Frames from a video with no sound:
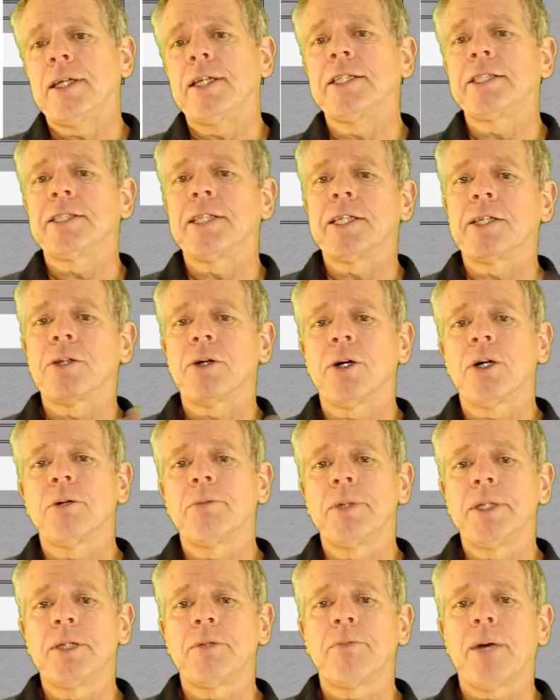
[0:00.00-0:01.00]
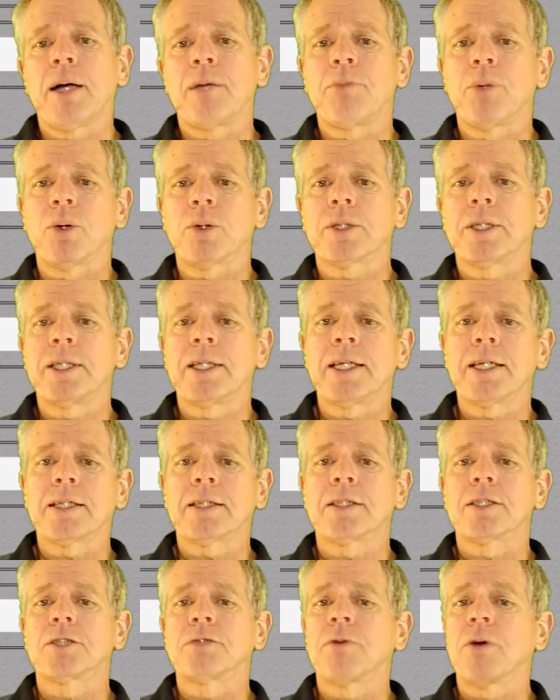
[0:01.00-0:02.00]
is determined by block
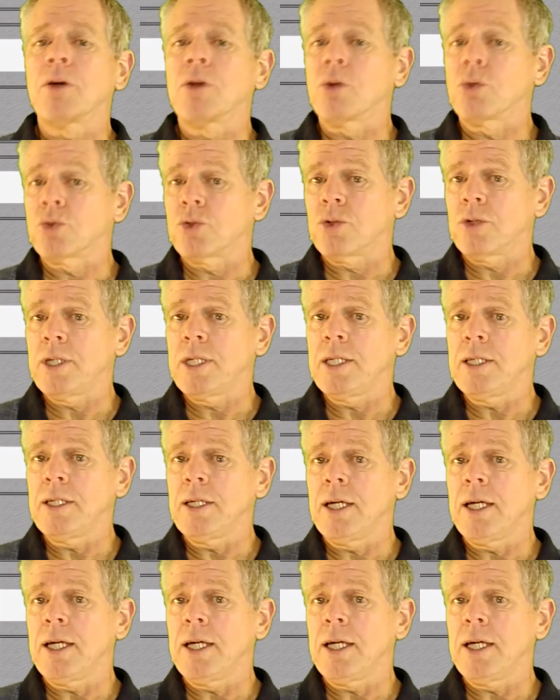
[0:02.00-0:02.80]
detectors one oh three